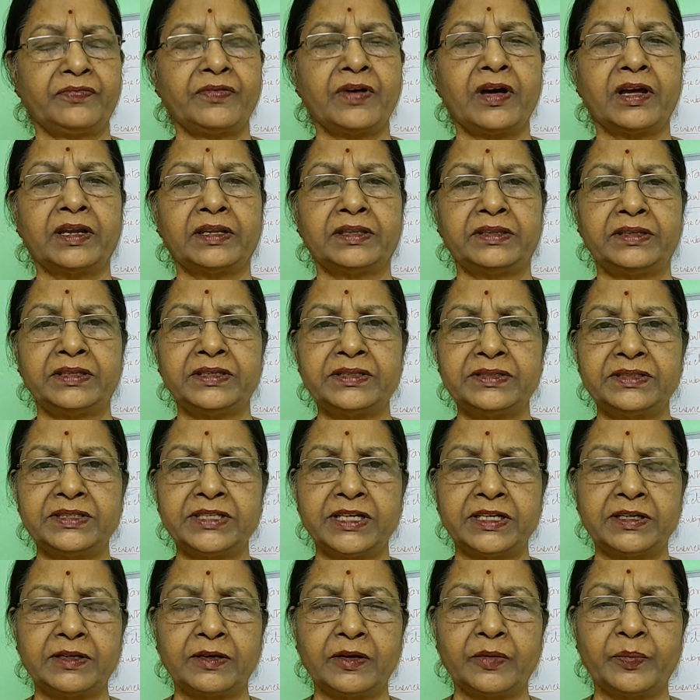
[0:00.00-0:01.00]
For this
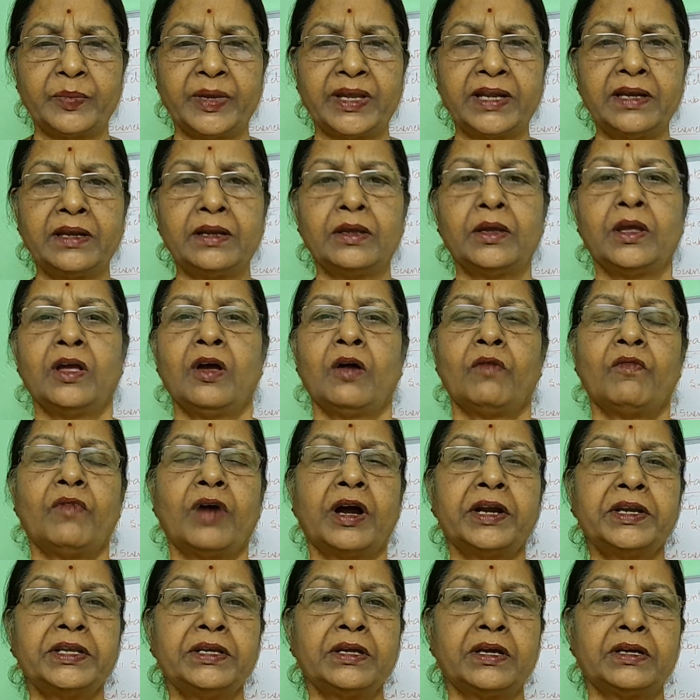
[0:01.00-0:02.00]
gentleman,
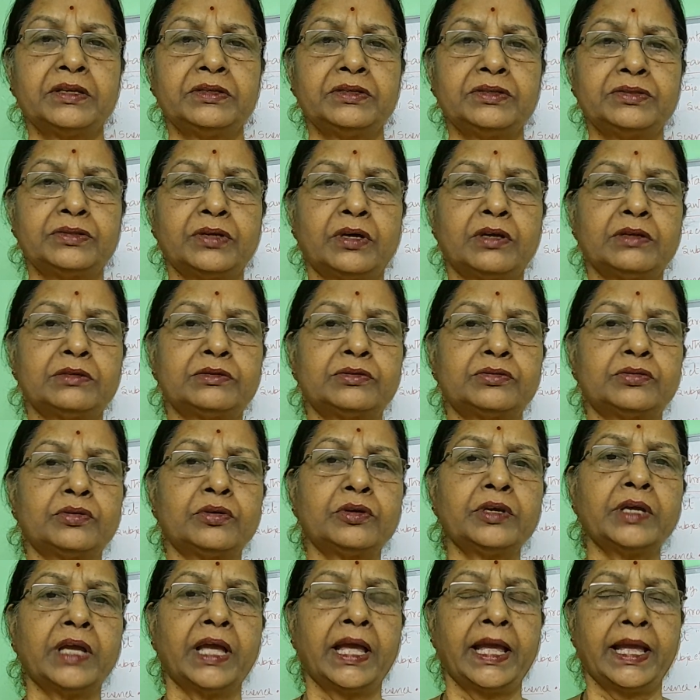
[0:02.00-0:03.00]
Wadia is
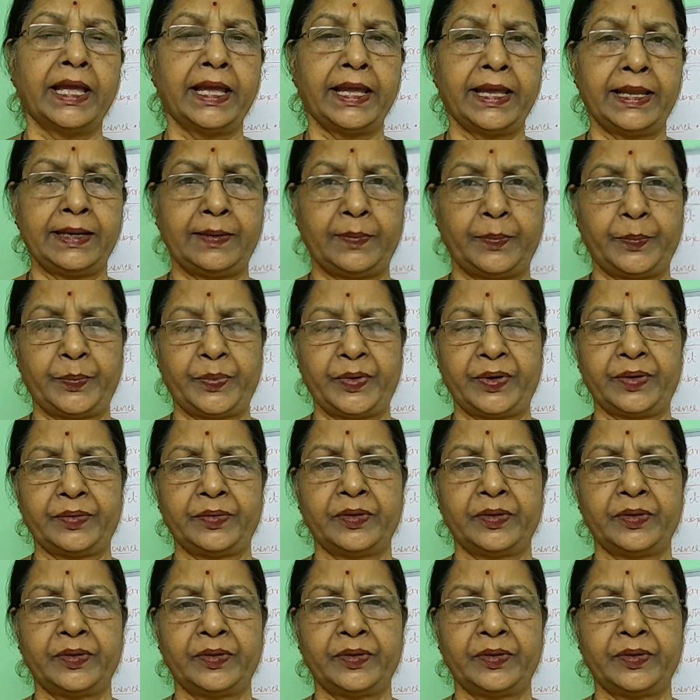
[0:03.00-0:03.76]
also helped.